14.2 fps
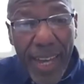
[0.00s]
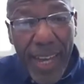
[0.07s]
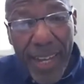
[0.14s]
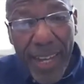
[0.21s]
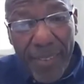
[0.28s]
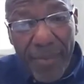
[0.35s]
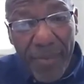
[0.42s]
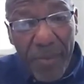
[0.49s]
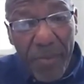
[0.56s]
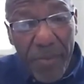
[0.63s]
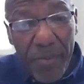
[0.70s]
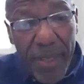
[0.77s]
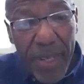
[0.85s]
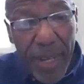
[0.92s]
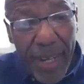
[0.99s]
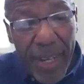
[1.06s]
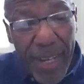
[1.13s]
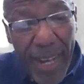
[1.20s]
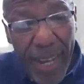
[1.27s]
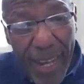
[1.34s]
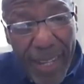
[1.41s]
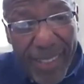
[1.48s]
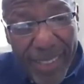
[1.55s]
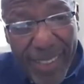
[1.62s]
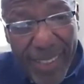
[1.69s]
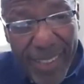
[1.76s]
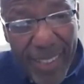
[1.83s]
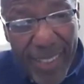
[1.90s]
Uh, uh,
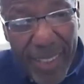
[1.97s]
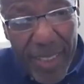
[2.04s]
and